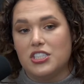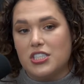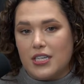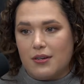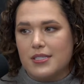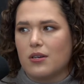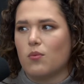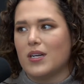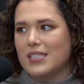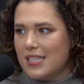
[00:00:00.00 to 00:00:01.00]
it. And I was like,
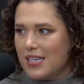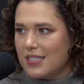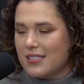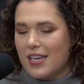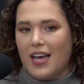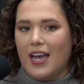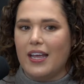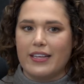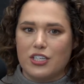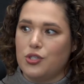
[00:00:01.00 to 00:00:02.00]
what is this? And
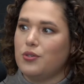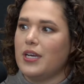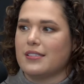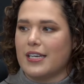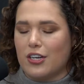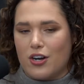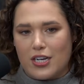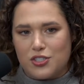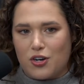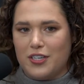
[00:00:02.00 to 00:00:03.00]
like 2 days later, I
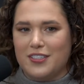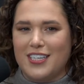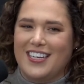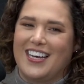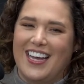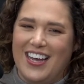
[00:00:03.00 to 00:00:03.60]
started. I